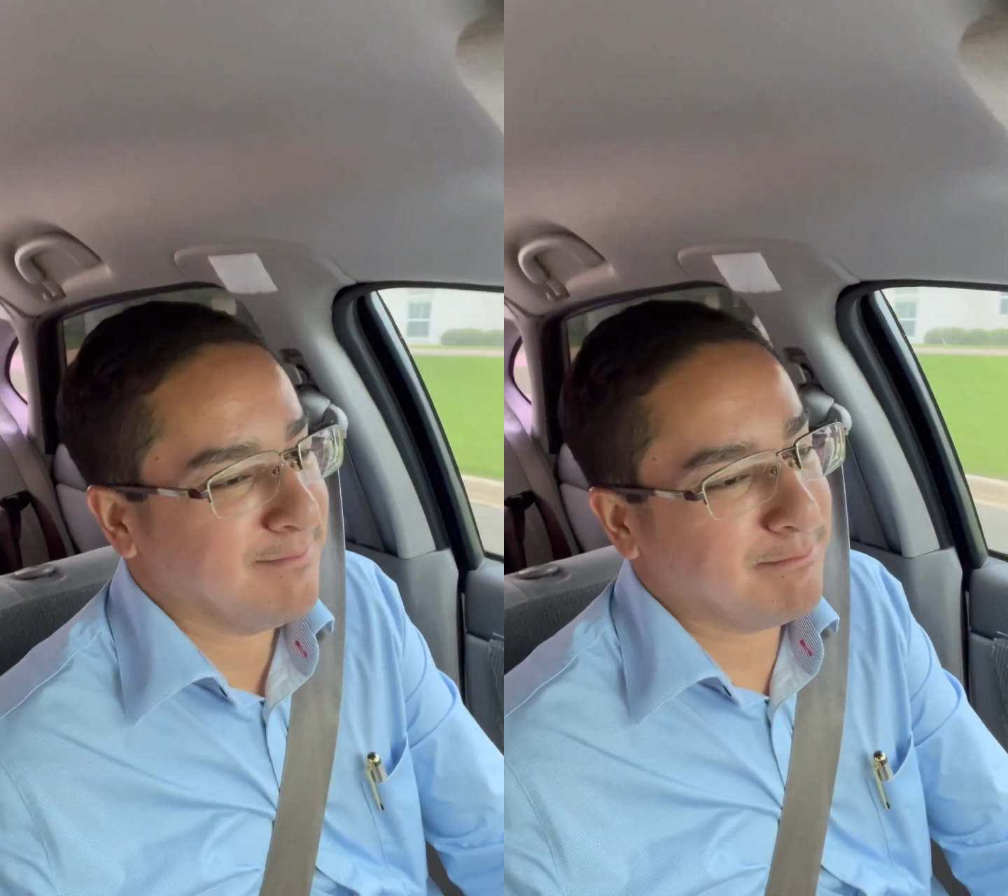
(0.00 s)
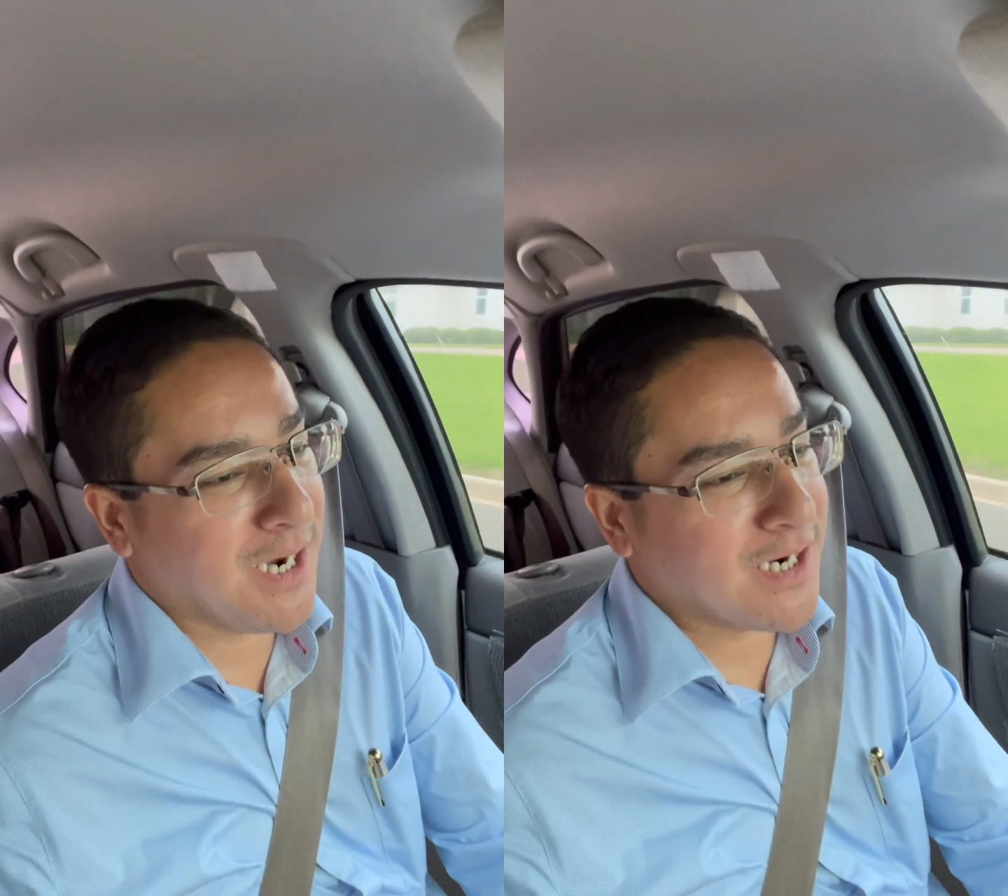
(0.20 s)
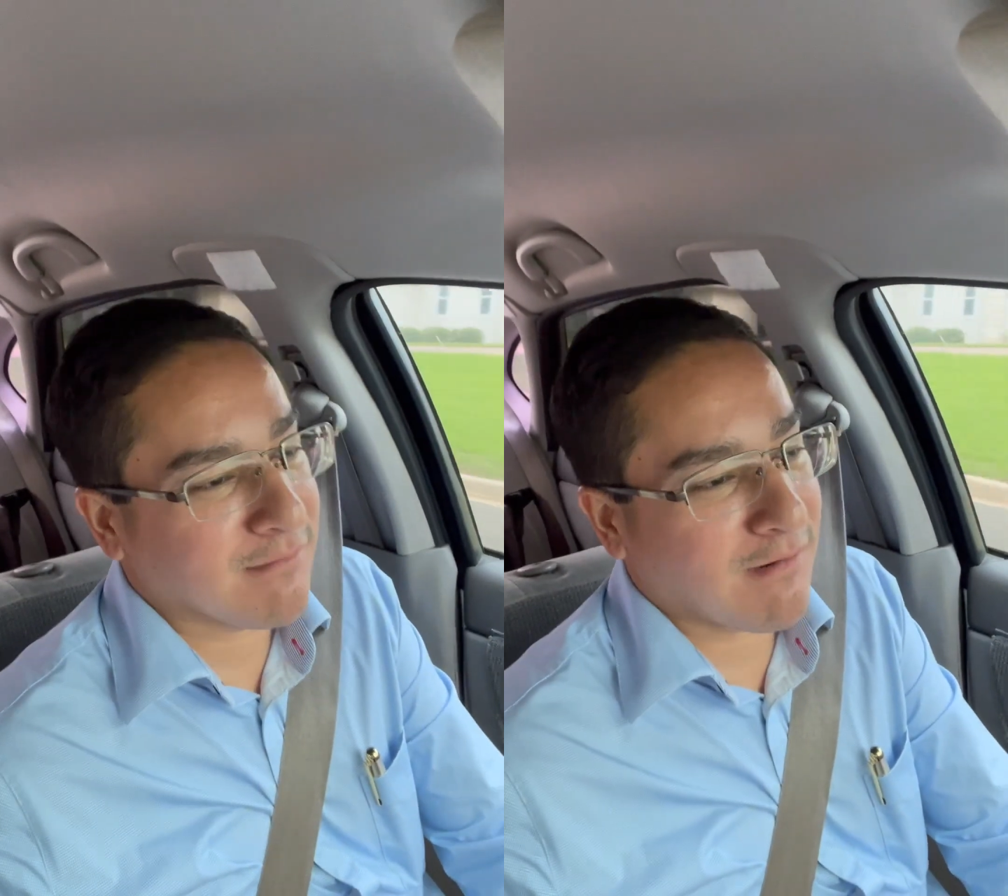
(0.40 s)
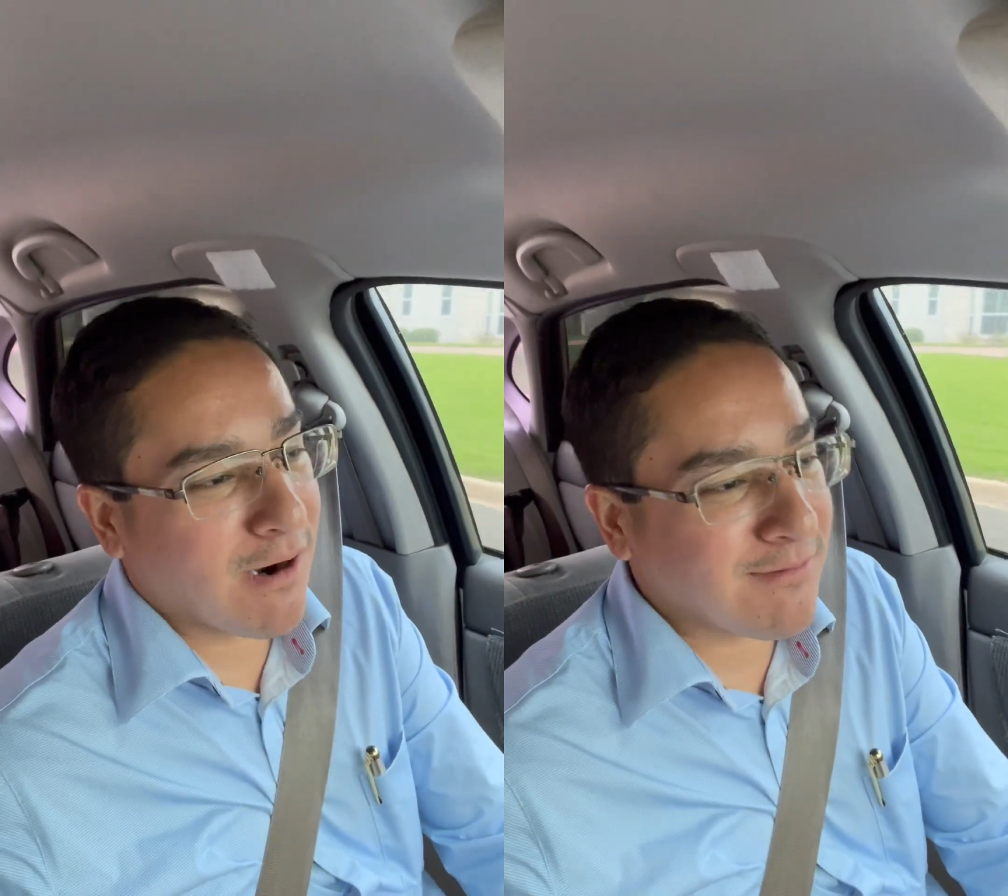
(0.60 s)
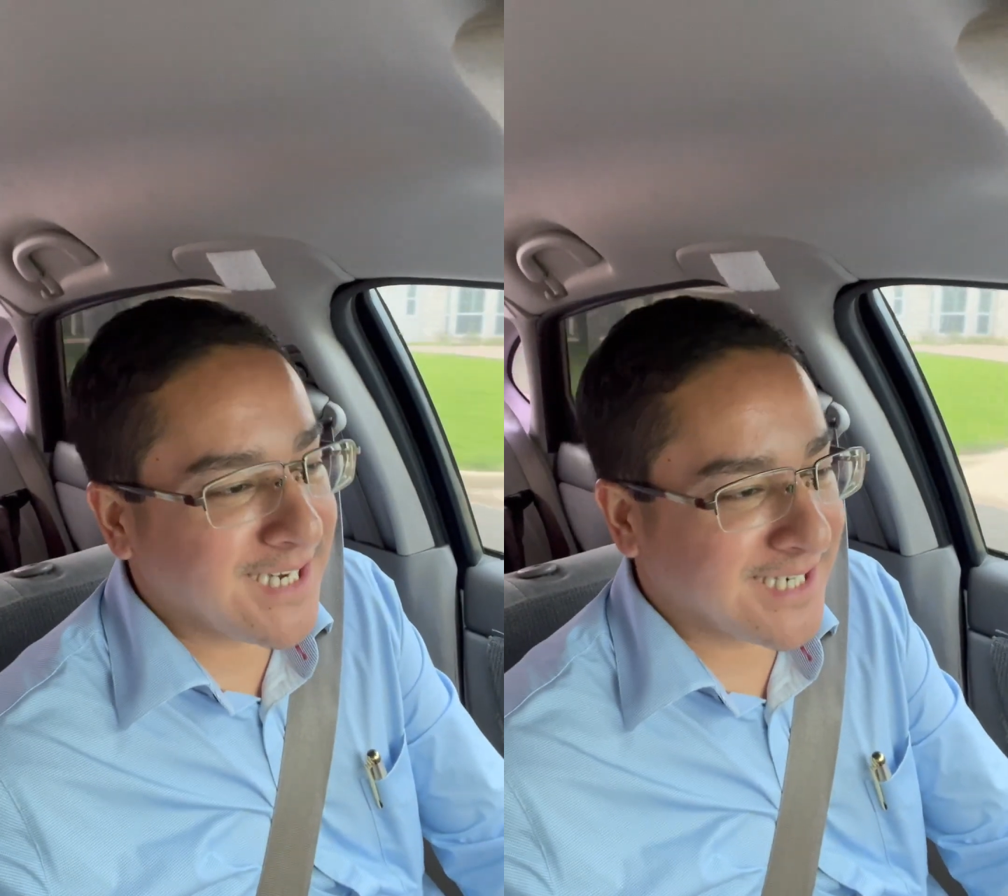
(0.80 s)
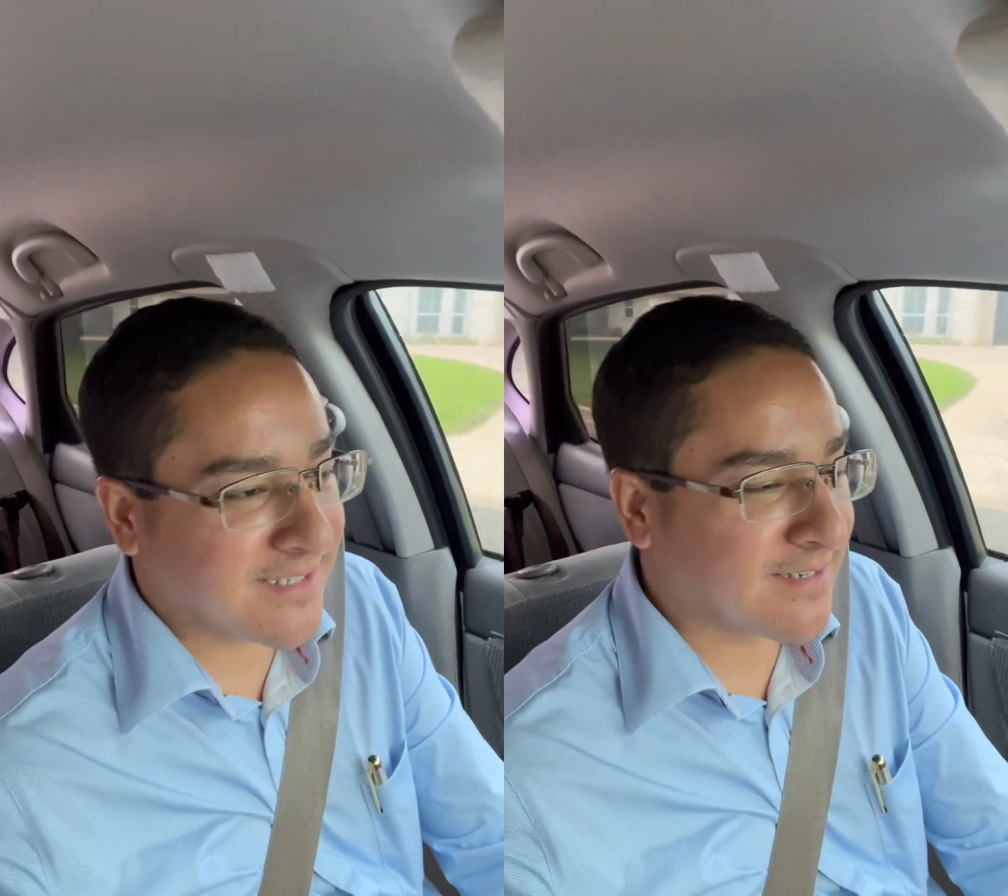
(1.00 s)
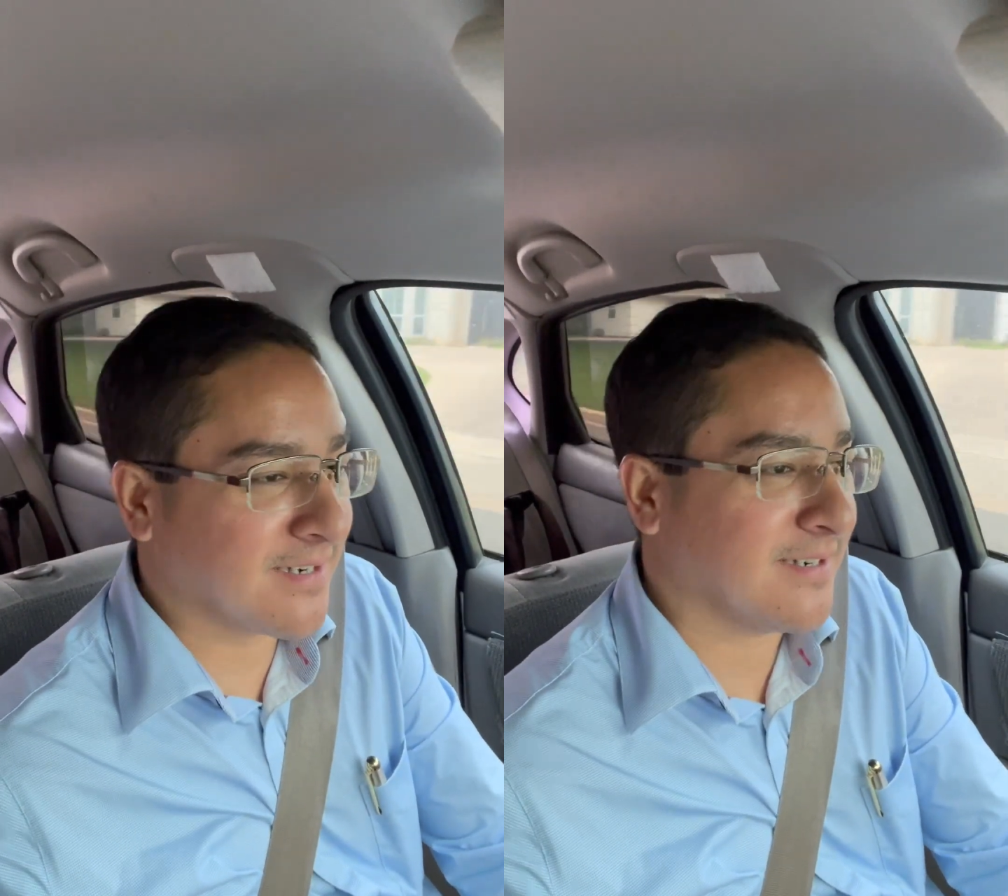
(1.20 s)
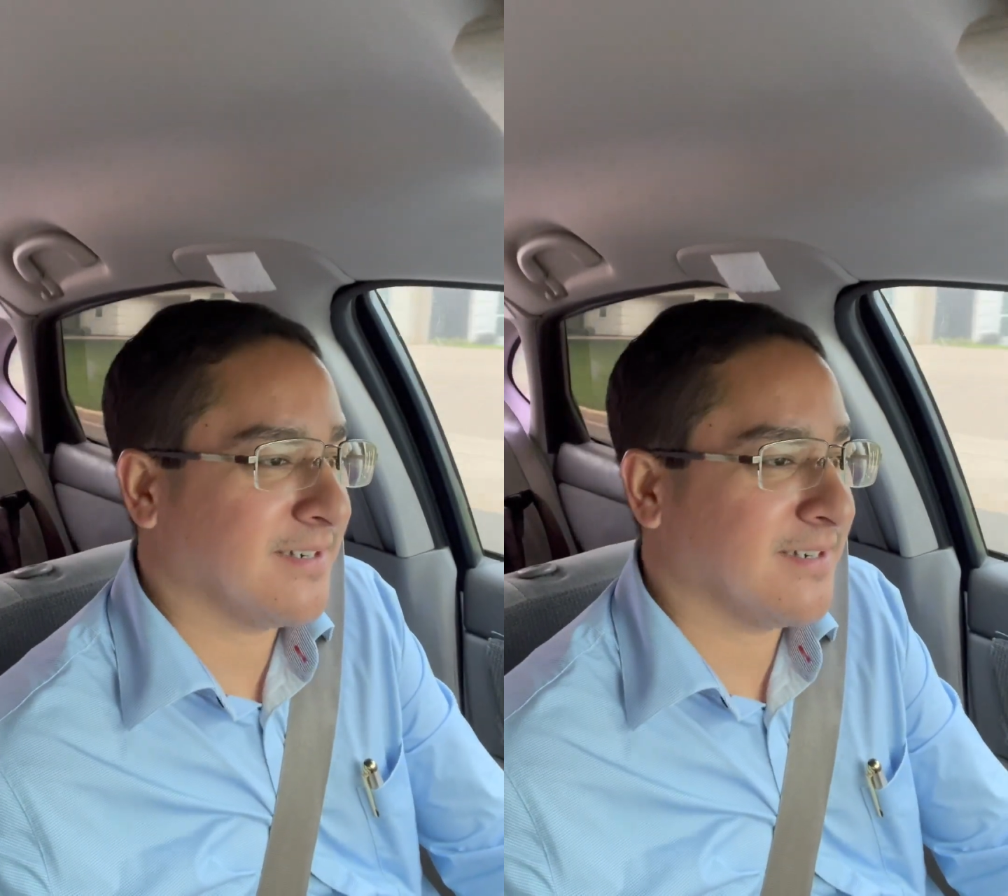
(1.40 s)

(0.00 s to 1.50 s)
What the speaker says: buckaronis.